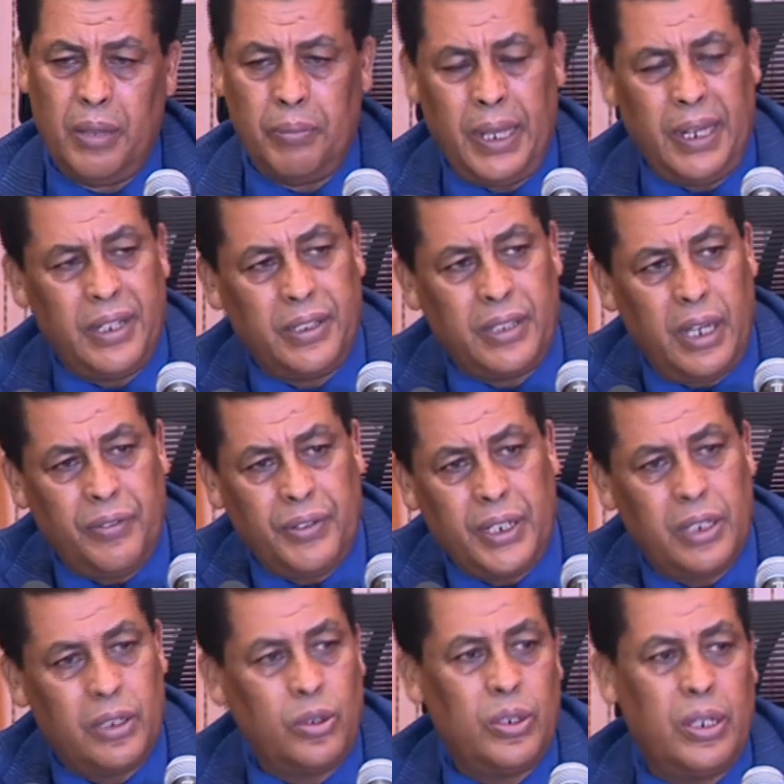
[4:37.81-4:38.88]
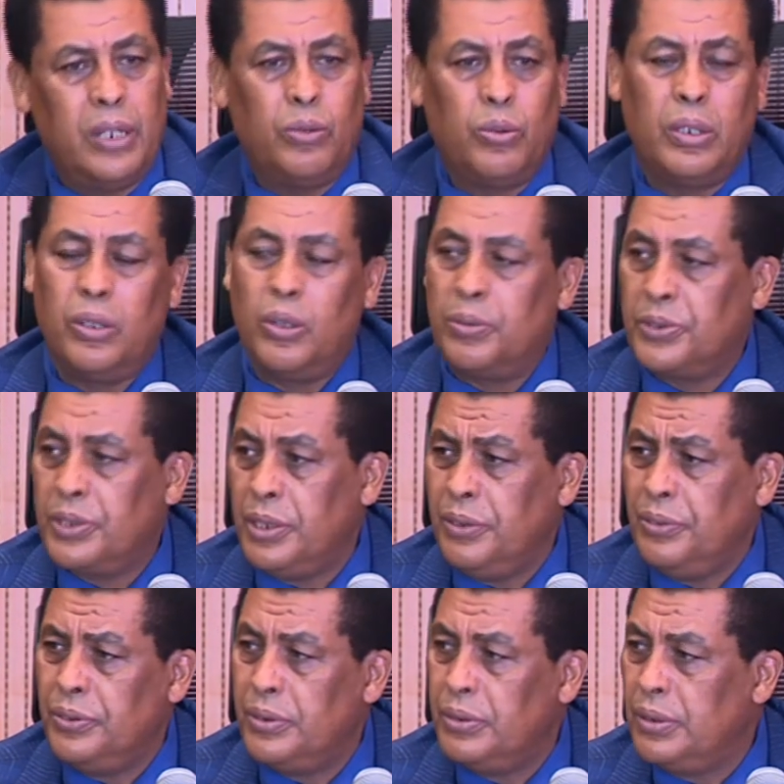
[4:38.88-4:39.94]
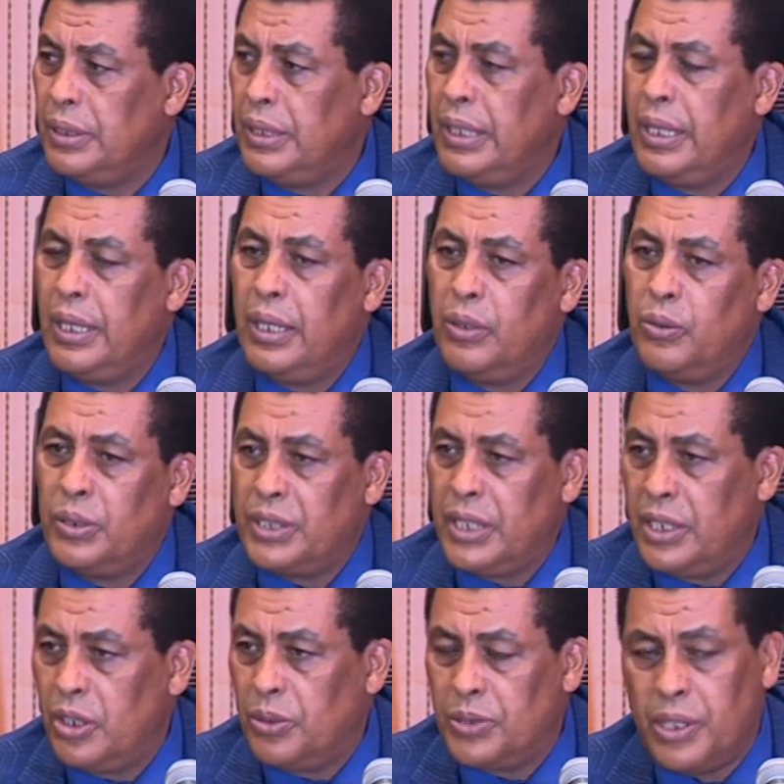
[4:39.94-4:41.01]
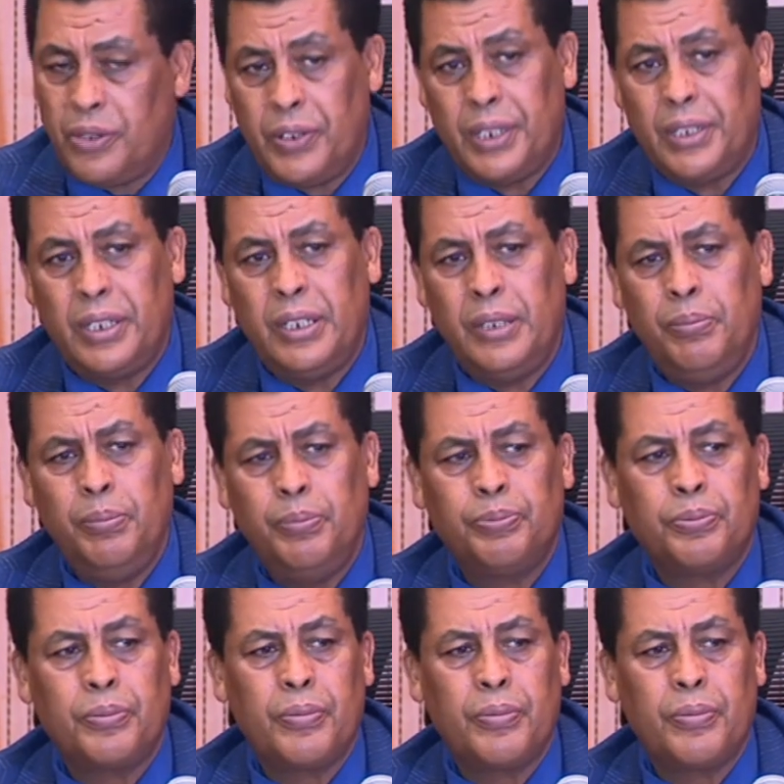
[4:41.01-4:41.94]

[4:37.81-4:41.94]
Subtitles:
Mainly the African Union will observe, will send observer team.